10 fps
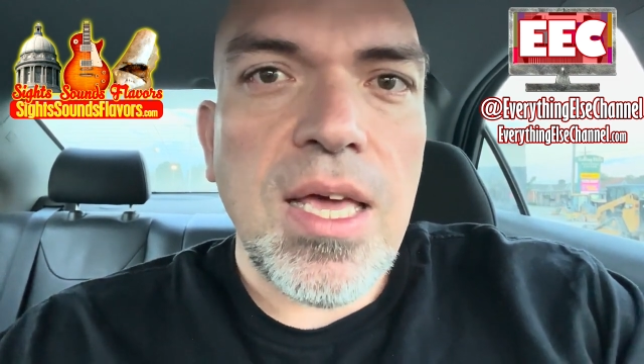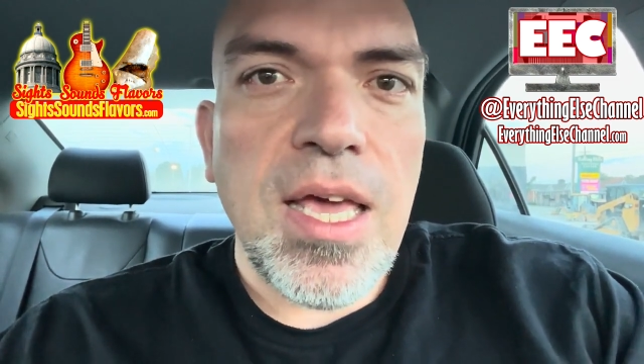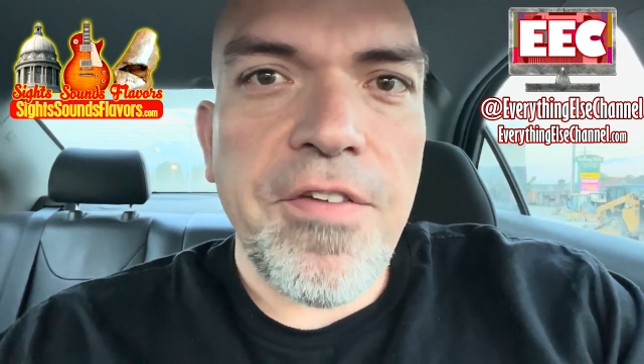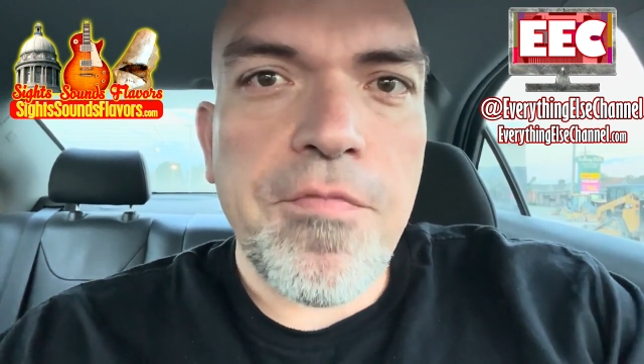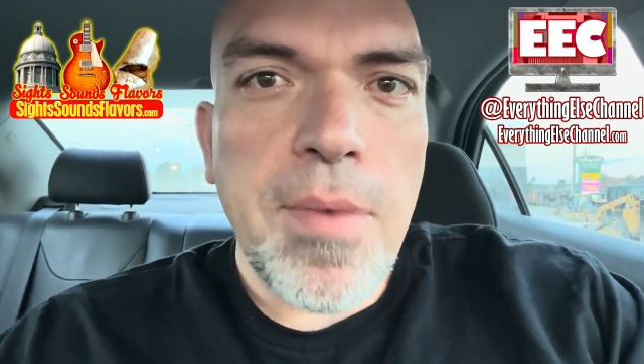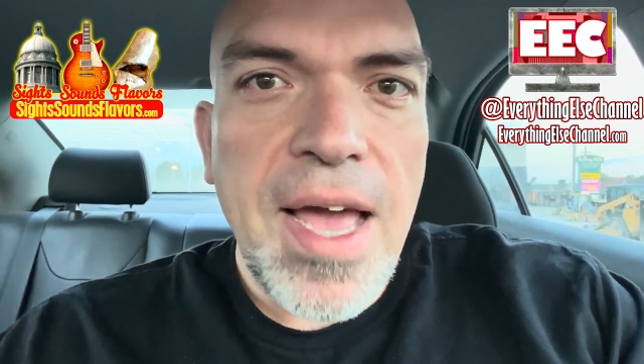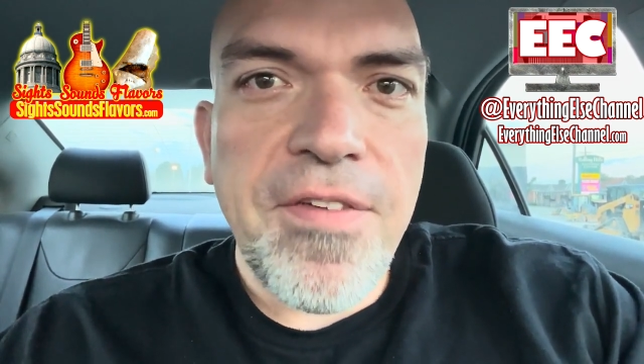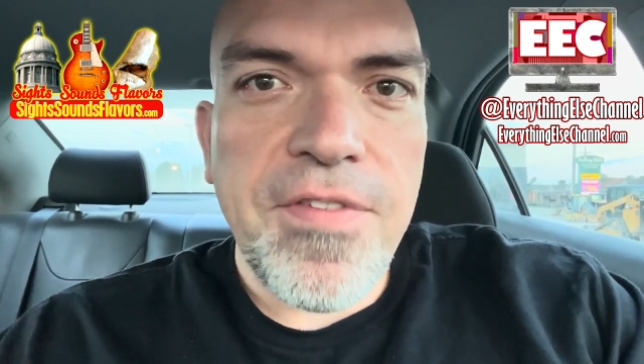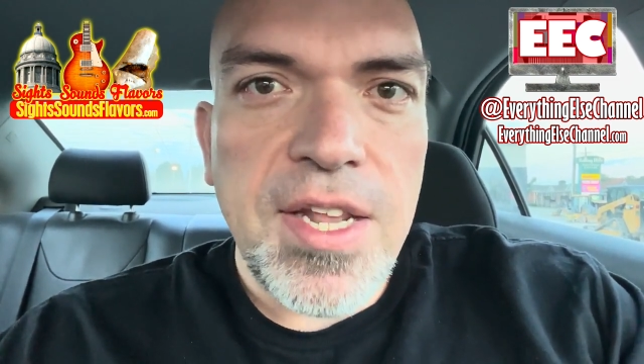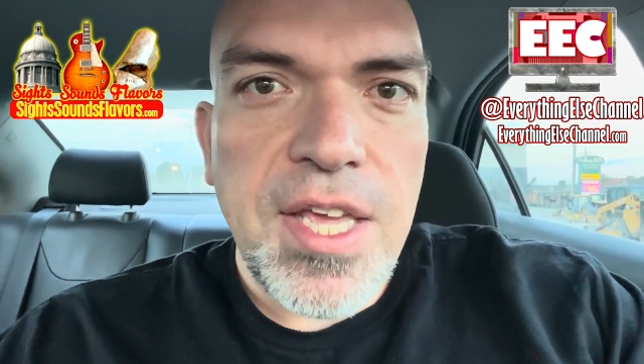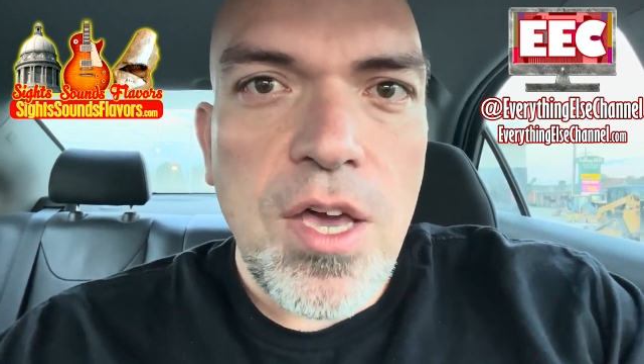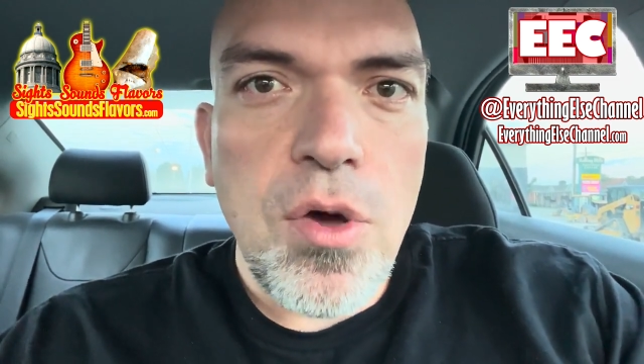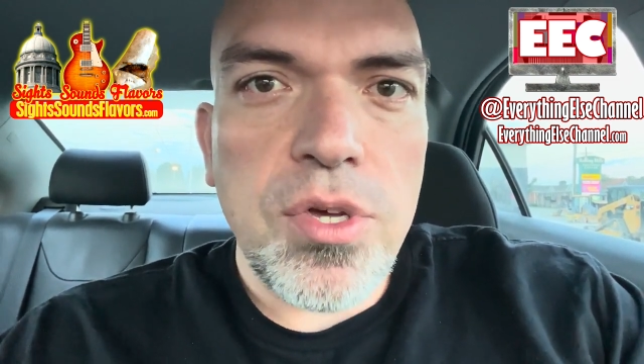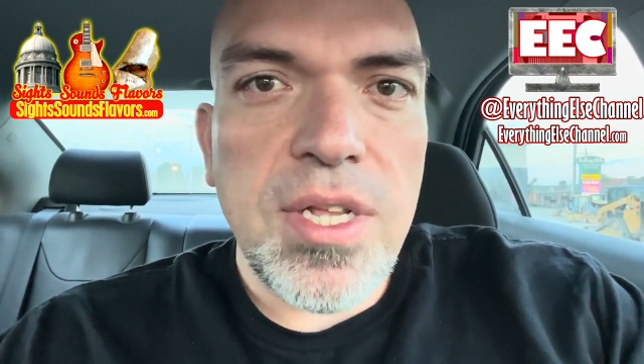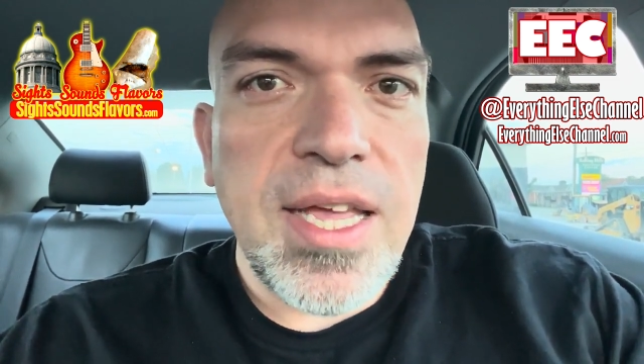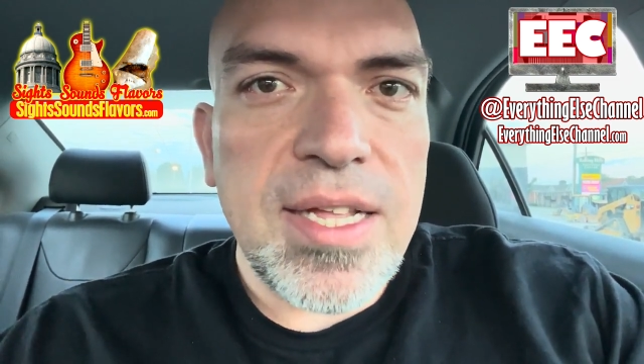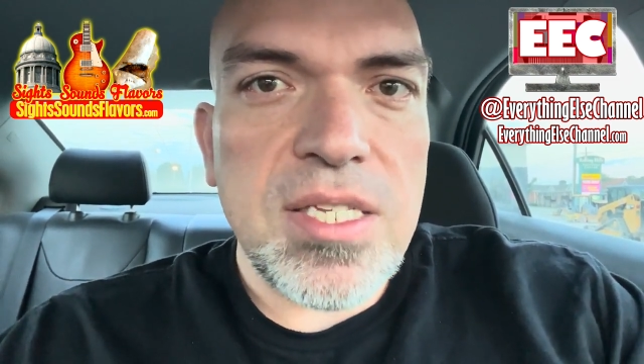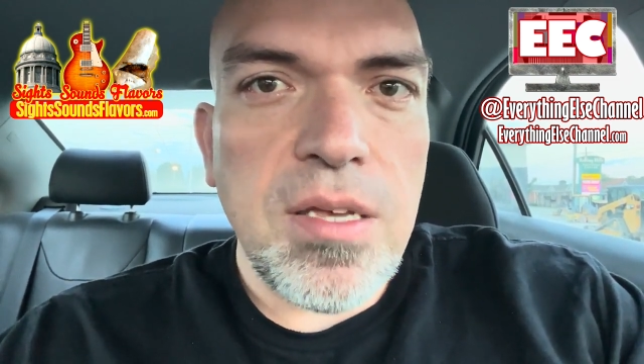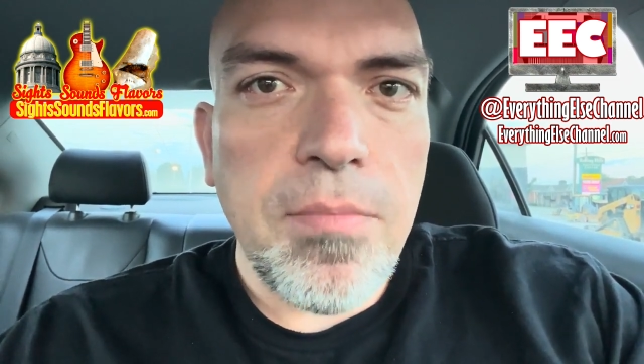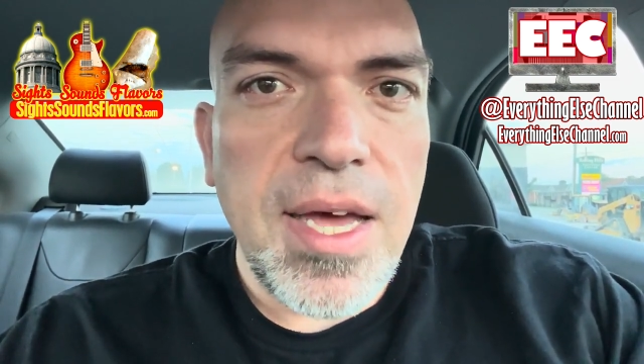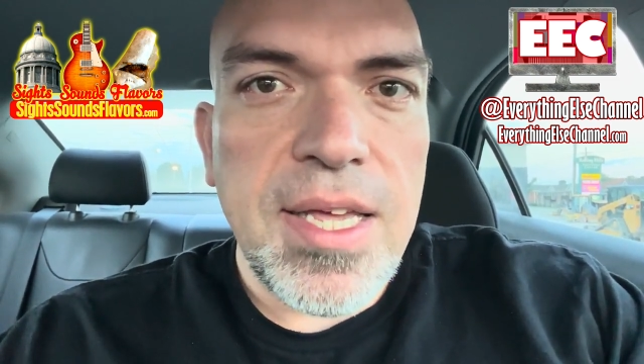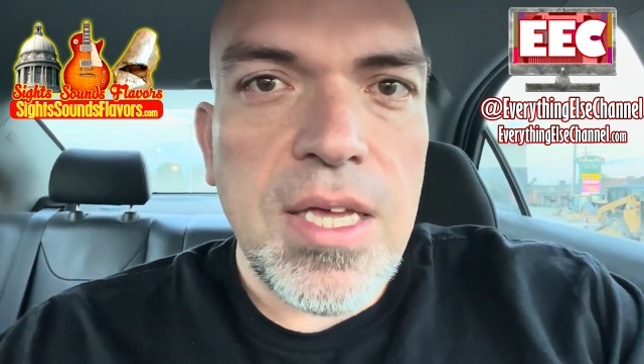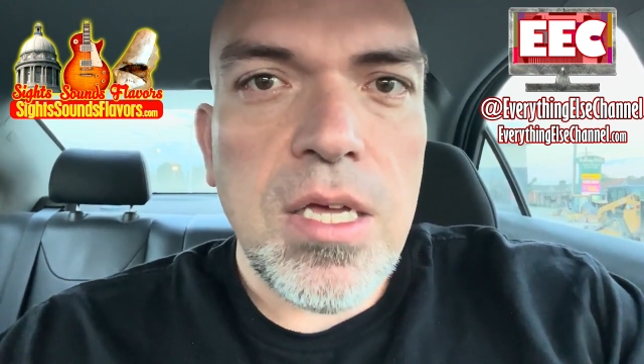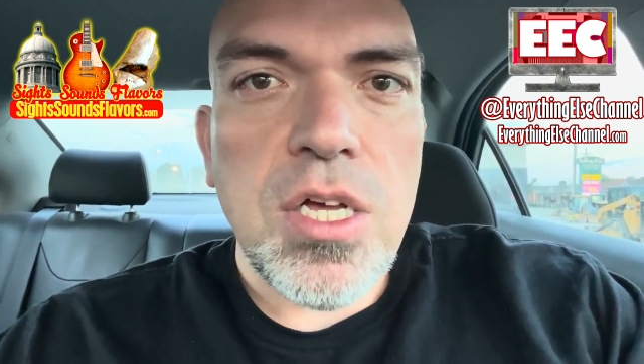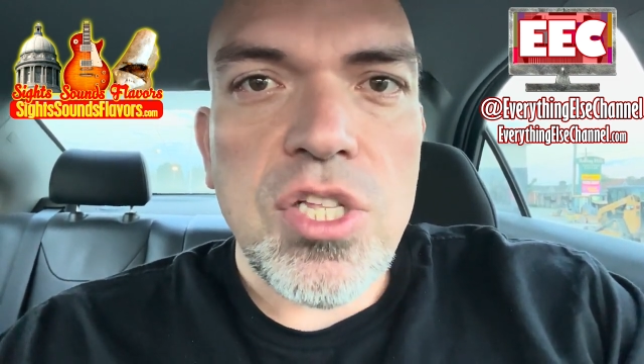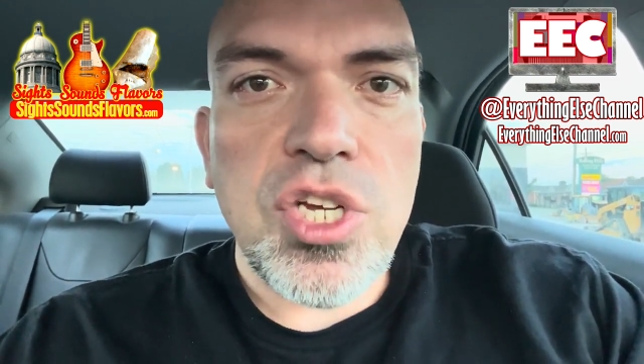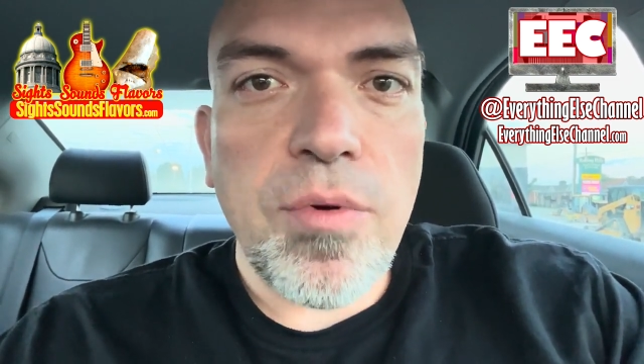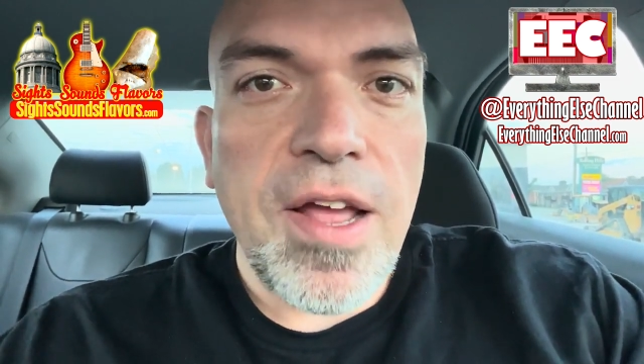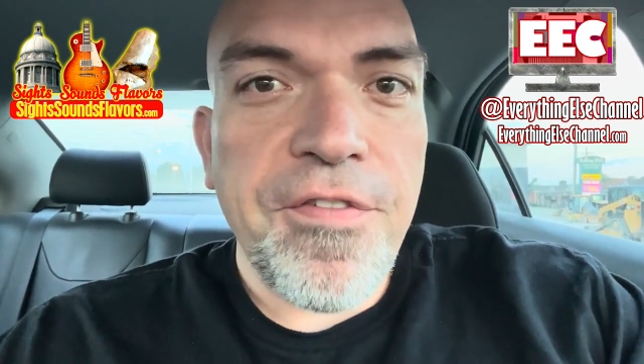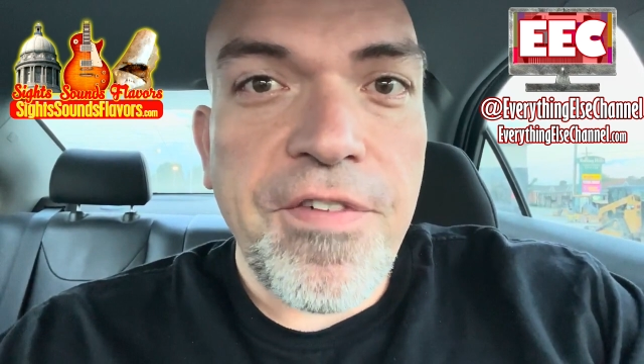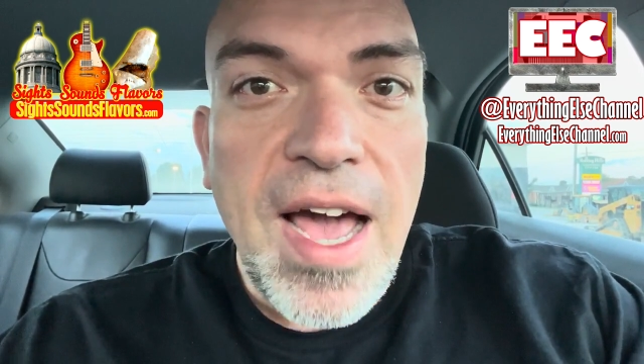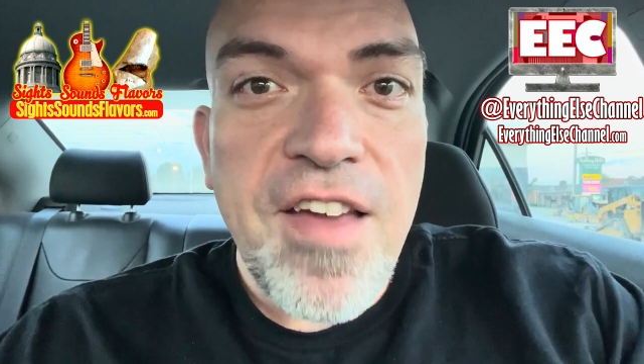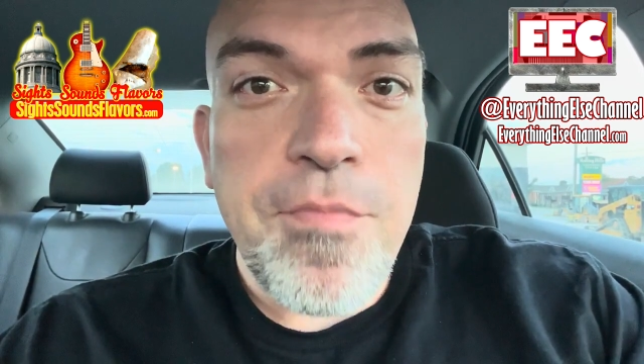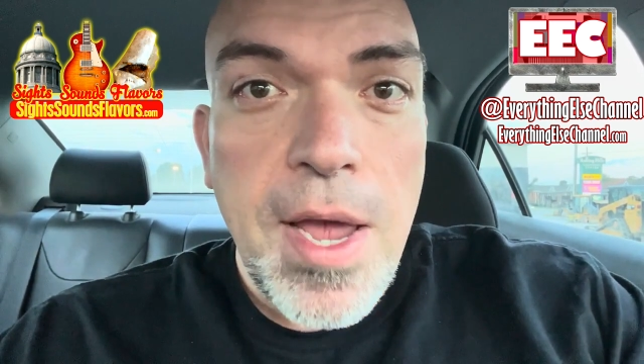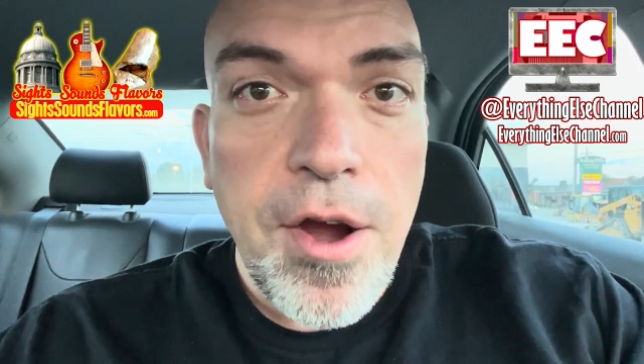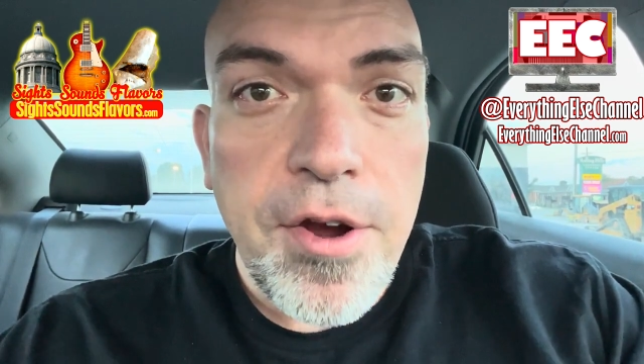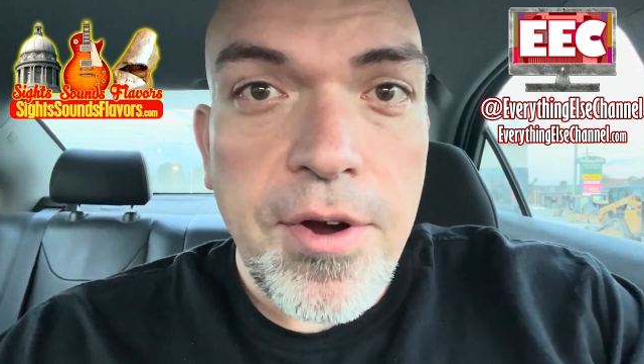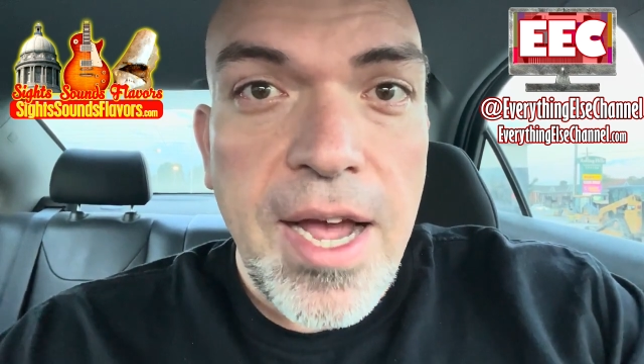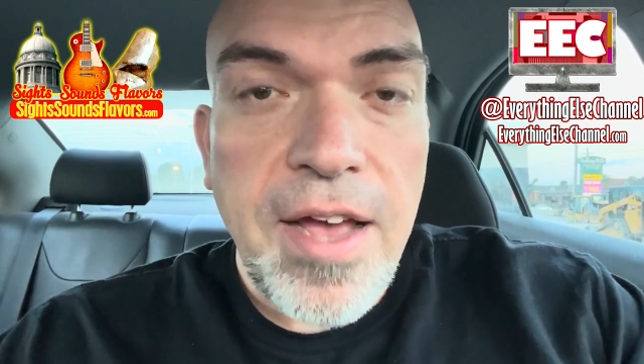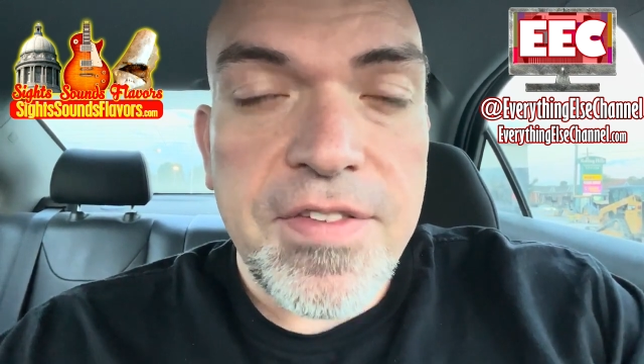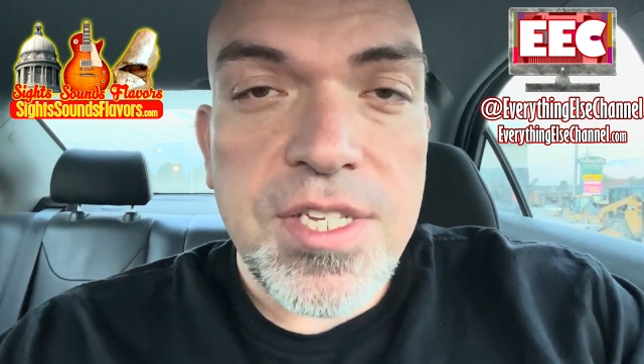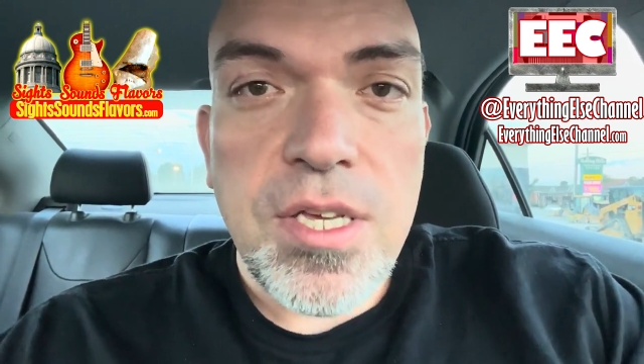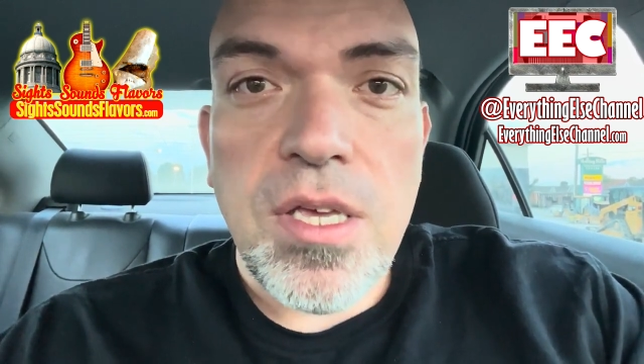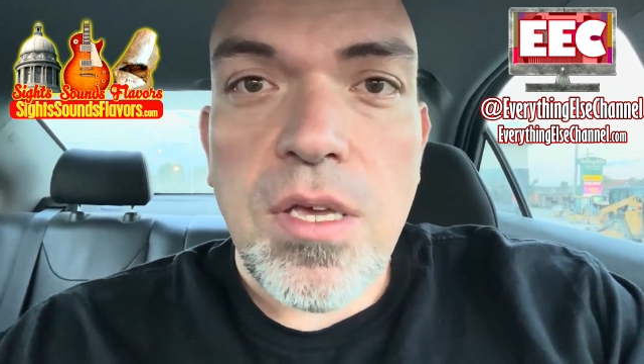if my video could get somebody to write 5 paragraphs,